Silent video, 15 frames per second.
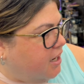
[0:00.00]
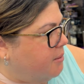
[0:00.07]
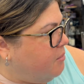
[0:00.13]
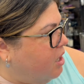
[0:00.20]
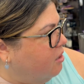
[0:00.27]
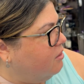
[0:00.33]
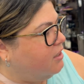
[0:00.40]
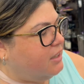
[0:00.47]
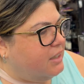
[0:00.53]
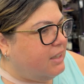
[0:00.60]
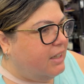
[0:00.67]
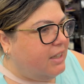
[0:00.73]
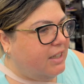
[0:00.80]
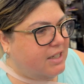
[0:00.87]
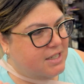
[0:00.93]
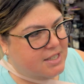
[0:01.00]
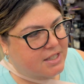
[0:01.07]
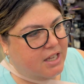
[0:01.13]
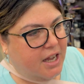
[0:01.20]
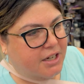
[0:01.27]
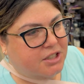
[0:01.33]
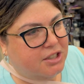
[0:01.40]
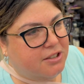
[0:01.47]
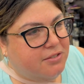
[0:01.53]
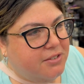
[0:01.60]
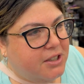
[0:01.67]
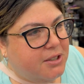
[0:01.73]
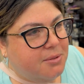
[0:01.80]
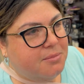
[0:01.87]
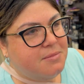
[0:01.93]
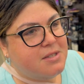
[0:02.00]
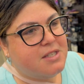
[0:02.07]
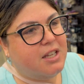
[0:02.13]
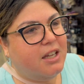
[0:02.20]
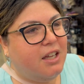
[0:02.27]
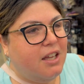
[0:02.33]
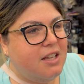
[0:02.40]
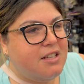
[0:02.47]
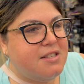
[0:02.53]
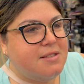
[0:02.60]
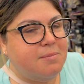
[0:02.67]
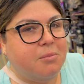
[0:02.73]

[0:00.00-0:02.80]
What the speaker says: I'm not really like into slasher films, I guess.